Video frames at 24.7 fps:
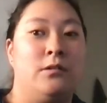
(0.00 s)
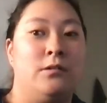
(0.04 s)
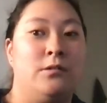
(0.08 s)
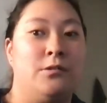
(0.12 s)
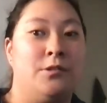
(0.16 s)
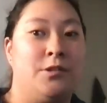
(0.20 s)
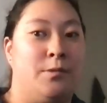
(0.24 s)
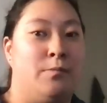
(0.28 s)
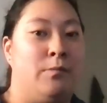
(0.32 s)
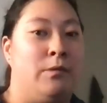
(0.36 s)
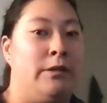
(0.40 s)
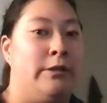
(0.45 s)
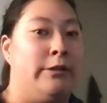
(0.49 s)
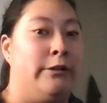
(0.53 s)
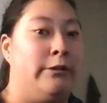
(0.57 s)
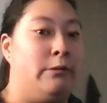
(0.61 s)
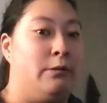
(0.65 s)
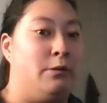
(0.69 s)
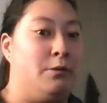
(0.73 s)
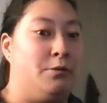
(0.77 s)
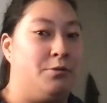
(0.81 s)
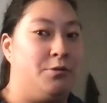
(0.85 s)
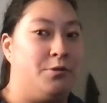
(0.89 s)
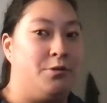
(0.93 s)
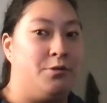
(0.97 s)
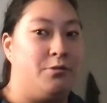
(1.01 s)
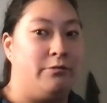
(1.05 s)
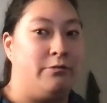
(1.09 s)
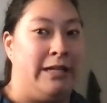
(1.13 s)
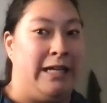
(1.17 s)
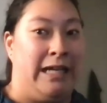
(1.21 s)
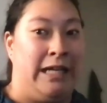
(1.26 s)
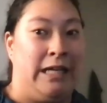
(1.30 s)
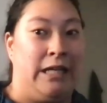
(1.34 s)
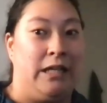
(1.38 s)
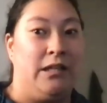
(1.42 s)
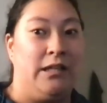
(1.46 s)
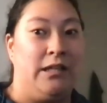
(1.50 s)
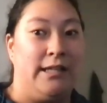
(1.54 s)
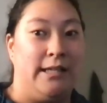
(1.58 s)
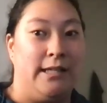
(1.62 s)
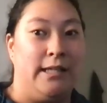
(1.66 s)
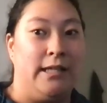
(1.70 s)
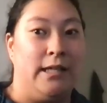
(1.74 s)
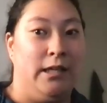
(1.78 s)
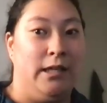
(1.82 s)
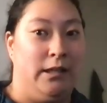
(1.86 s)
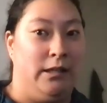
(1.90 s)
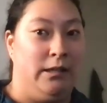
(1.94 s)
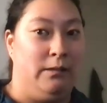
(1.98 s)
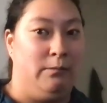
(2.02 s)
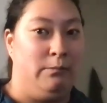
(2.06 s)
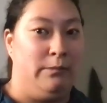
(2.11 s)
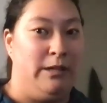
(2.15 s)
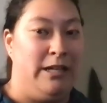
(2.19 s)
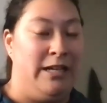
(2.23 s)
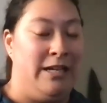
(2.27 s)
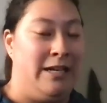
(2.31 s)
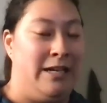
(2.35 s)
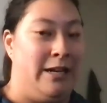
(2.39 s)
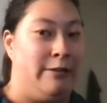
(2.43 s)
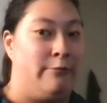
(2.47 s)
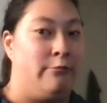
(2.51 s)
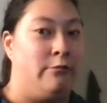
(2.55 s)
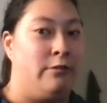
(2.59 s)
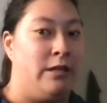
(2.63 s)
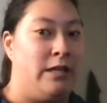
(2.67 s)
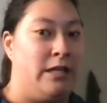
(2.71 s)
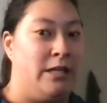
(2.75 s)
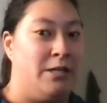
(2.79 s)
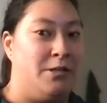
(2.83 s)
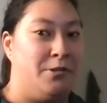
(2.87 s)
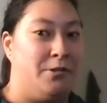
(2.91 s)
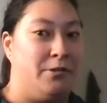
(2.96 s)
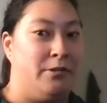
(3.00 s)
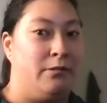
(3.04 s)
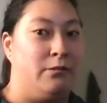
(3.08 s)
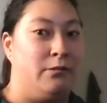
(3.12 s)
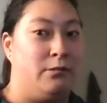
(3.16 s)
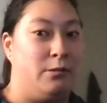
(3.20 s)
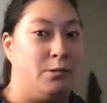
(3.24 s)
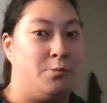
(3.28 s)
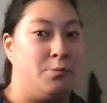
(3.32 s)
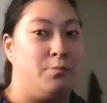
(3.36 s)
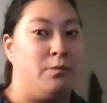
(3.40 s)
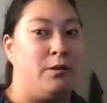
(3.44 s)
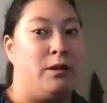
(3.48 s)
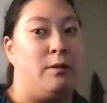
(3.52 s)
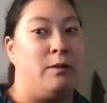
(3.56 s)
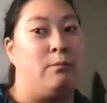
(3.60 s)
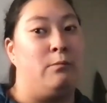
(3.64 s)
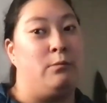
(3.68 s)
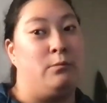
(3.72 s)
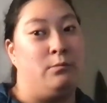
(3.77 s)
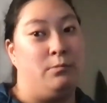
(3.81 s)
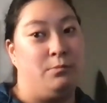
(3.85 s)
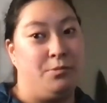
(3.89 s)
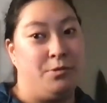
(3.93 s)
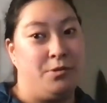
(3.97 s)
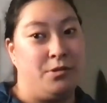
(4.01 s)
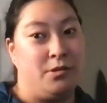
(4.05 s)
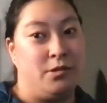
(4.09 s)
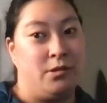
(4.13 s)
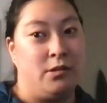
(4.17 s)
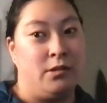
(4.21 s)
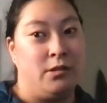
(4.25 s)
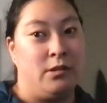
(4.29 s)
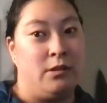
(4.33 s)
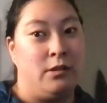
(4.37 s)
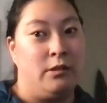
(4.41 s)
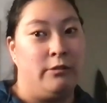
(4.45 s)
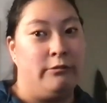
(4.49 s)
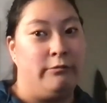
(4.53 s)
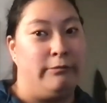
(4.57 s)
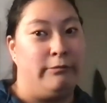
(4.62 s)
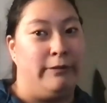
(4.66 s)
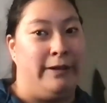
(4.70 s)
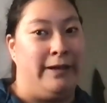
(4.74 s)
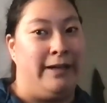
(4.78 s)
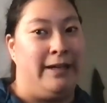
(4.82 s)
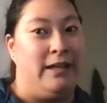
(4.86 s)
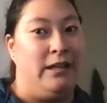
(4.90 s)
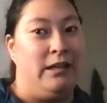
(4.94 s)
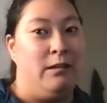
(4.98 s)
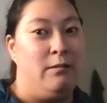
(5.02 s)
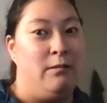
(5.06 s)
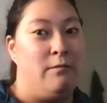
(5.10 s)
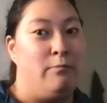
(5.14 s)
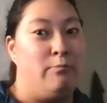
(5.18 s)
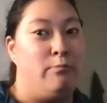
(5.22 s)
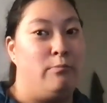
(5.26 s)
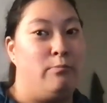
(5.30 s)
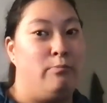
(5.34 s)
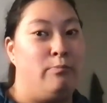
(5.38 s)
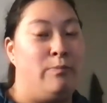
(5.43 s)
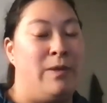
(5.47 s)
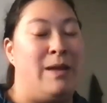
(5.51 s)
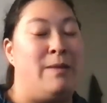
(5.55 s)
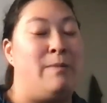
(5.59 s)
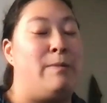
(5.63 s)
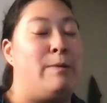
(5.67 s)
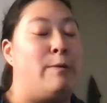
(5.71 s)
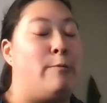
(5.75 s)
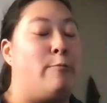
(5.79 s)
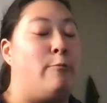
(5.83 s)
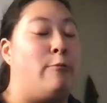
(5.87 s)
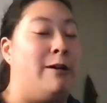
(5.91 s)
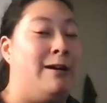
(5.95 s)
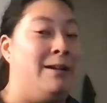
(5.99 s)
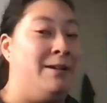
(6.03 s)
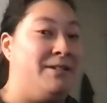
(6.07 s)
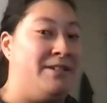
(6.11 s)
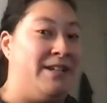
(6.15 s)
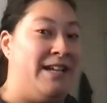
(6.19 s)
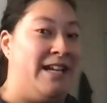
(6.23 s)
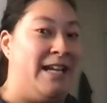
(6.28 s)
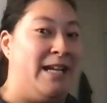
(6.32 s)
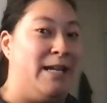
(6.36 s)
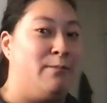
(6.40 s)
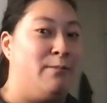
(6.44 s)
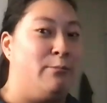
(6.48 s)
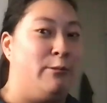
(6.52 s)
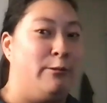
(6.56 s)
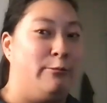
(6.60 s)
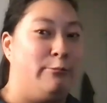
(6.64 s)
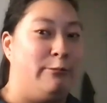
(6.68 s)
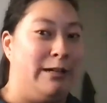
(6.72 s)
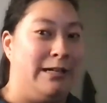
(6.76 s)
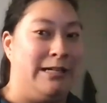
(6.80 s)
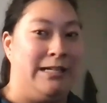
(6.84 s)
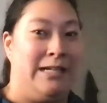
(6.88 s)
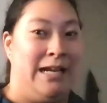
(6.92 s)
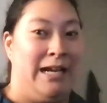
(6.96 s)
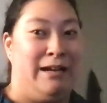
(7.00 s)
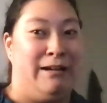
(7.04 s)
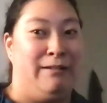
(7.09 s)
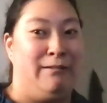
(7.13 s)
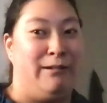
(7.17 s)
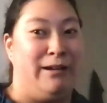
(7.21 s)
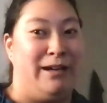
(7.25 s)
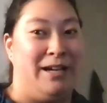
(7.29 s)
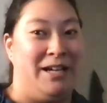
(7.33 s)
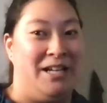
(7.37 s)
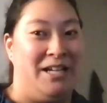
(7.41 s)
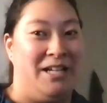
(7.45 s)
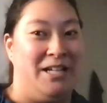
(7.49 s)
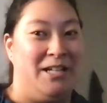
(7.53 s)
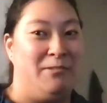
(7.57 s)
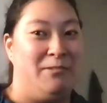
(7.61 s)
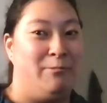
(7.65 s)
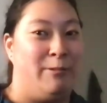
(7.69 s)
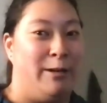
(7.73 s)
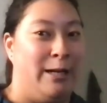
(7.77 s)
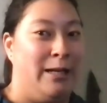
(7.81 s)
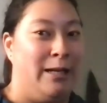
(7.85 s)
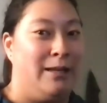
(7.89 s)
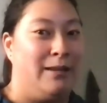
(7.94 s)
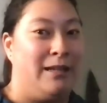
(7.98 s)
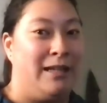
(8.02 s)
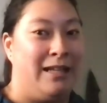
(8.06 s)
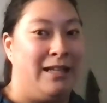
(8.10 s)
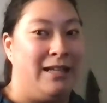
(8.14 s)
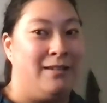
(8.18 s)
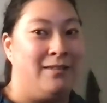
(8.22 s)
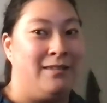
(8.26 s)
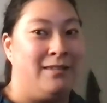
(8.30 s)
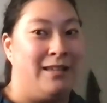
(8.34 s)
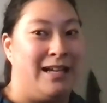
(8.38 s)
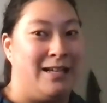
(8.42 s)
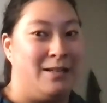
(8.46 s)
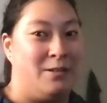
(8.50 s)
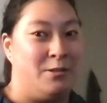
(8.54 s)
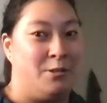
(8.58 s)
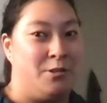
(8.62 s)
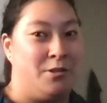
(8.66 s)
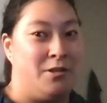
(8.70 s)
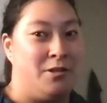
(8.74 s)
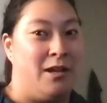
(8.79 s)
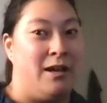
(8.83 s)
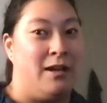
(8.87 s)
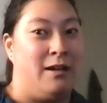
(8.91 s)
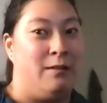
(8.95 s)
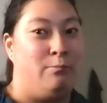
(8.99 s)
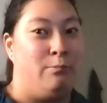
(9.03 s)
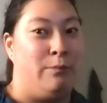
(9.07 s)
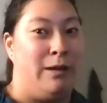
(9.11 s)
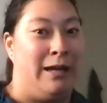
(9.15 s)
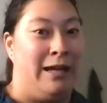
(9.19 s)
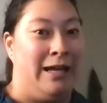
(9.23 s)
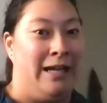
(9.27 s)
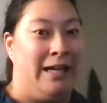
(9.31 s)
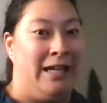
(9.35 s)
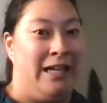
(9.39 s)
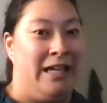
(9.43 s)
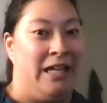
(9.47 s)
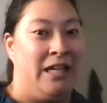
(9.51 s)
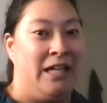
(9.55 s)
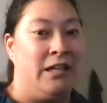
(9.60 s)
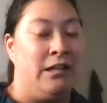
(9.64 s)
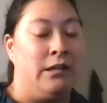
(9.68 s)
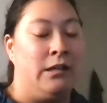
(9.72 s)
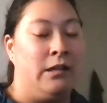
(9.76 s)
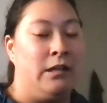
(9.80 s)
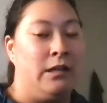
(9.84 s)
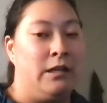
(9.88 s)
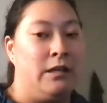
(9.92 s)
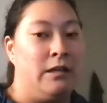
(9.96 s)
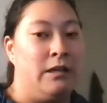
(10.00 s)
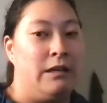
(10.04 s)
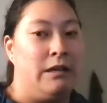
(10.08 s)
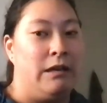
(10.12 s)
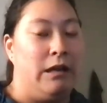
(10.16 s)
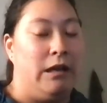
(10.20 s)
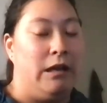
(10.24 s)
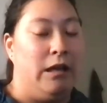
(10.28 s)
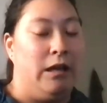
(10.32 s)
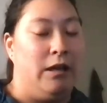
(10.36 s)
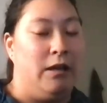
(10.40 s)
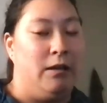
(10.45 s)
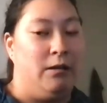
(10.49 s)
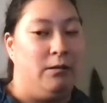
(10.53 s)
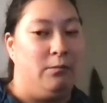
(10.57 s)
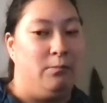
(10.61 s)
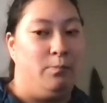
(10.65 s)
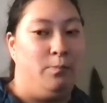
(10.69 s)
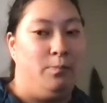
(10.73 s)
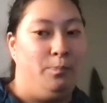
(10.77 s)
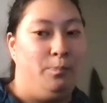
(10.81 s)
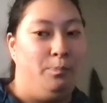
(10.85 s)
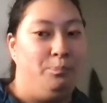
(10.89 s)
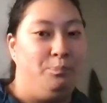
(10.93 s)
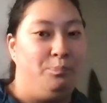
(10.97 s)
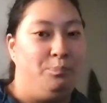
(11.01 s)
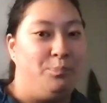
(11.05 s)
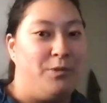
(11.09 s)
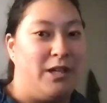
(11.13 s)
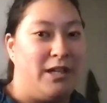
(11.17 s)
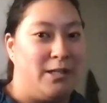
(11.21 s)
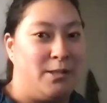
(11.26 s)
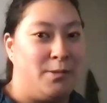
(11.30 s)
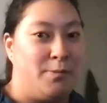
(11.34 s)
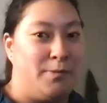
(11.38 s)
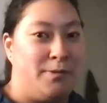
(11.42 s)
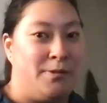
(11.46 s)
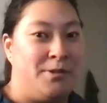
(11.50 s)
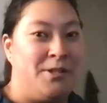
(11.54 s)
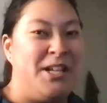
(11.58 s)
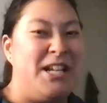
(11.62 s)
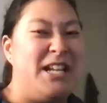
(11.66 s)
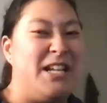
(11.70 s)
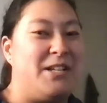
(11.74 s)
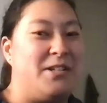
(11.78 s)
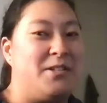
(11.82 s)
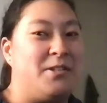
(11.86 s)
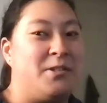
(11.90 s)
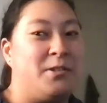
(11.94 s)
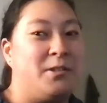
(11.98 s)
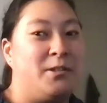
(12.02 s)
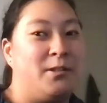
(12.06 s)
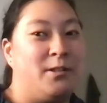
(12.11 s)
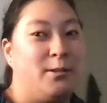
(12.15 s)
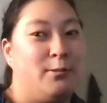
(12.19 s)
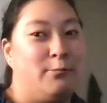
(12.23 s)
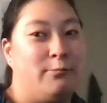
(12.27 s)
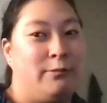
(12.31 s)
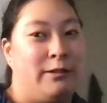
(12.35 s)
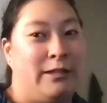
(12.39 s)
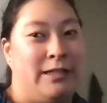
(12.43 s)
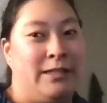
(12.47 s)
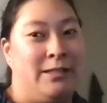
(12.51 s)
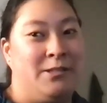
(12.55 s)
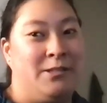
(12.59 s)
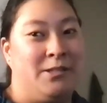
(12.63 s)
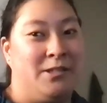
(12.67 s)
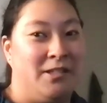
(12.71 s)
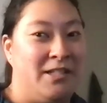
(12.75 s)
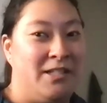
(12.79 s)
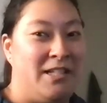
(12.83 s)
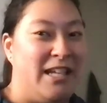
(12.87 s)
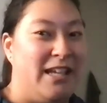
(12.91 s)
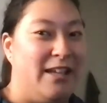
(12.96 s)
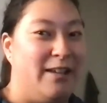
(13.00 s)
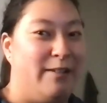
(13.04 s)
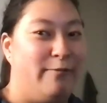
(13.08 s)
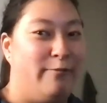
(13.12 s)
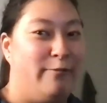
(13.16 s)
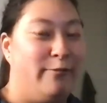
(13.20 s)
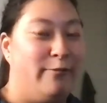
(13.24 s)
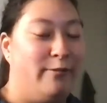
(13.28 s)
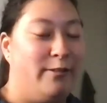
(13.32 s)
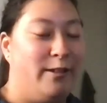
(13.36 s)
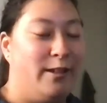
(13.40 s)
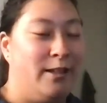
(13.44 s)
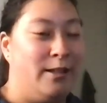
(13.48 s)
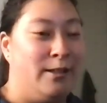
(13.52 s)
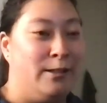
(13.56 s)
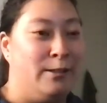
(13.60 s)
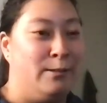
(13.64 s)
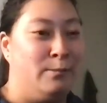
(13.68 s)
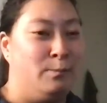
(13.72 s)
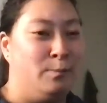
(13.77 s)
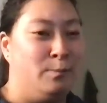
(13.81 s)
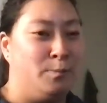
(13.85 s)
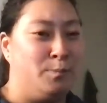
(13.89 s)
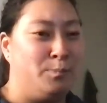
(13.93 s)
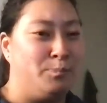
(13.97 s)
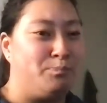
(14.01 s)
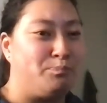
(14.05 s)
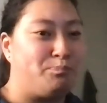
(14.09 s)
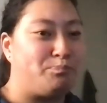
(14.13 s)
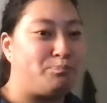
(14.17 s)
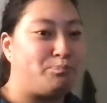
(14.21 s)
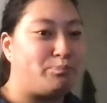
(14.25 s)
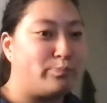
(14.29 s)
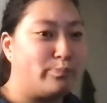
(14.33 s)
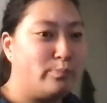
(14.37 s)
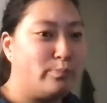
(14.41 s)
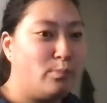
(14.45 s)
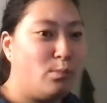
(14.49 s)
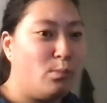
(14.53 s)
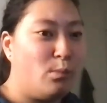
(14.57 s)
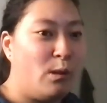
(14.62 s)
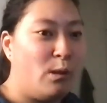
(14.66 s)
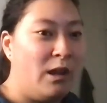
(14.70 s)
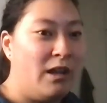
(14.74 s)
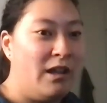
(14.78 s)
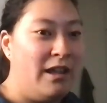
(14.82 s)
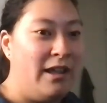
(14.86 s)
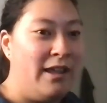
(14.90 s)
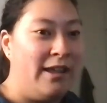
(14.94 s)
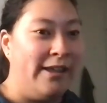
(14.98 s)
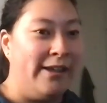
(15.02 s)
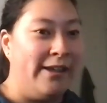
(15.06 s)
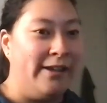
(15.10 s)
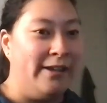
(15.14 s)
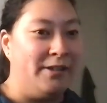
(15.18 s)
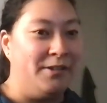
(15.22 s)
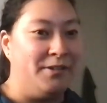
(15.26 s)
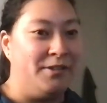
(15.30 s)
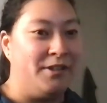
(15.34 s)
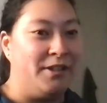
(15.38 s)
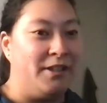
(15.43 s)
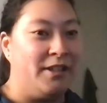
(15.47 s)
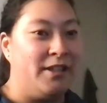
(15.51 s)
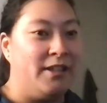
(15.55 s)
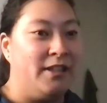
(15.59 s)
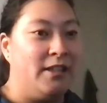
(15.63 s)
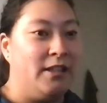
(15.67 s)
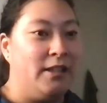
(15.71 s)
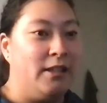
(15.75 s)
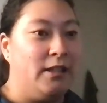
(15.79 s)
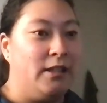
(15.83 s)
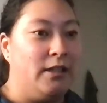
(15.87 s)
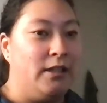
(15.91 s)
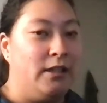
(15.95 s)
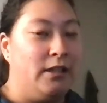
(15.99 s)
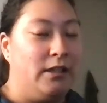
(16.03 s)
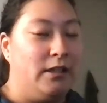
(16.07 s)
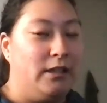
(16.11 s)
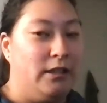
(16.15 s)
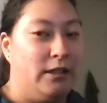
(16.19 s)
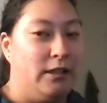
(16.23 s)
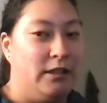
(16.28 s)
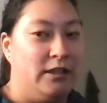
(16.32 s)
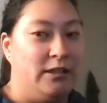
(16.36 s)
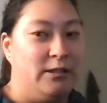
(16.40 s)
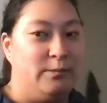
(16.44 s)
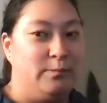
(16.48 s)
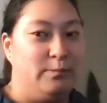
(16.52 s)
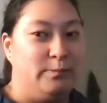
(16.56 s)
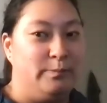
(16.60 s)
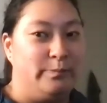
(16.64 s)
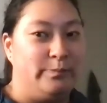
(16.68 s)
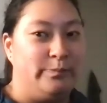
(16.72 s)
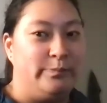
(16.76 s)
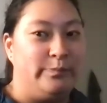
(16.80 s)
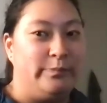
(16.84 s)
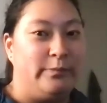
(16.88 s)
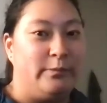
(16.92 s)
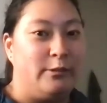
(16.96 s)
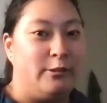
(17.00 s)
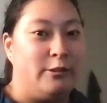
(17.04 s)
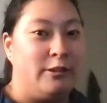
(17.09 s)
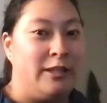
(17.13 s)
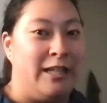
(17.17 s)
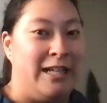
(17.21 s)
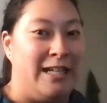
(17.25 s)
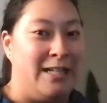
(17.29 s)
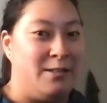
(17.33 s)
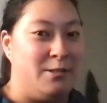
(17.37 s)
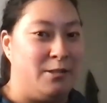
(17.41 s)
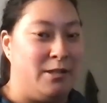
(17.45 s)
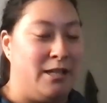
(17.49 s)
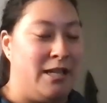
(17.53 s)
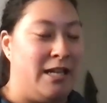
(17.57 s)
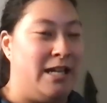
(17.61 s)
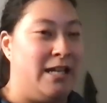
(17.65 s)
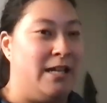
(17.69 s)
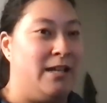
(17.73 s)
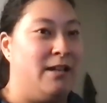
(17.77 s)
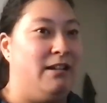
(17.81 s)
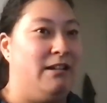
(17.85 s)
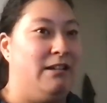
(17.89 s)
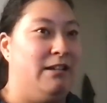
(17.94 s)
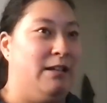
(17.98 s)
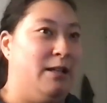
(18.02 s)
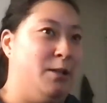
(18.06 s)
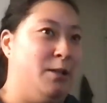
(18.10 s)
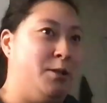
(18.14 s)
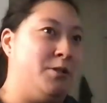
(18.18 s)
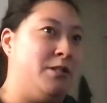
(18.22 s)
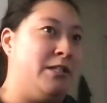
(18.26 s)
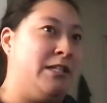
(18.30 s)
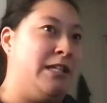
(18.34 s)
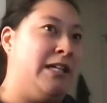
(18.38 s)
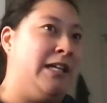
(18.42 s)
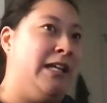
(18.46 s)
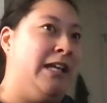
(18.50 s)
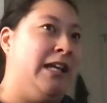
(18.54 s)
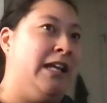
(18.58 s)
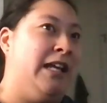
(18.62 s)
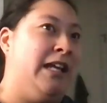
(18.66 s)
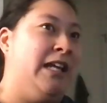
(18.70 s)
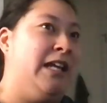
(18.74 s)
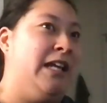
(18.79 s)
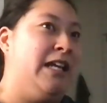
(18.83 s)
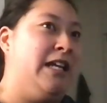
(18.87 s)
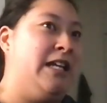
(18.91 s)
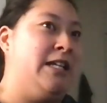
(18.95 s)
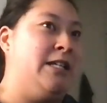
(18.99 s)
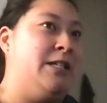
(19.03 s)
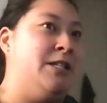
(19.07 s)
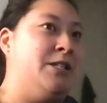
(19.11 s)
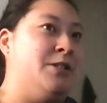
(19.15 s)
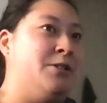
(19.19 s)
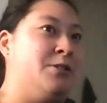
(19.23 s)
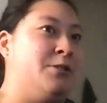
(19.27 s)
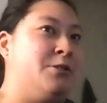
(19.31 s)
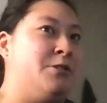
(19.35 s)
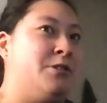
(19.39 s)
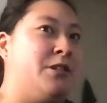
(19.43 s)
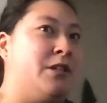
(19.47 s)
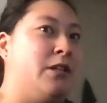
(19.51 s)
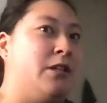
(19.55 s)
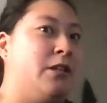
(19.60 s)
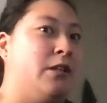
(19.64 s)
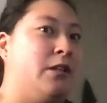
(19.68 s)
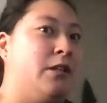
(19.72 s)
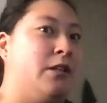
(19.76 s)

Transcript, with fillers: some of those, right, um, inequities or those problems, right? Maybe one day, but right now, I, right, like, that's not my um expertise, right? Right. Like, um, and um, lastly, I'll say is,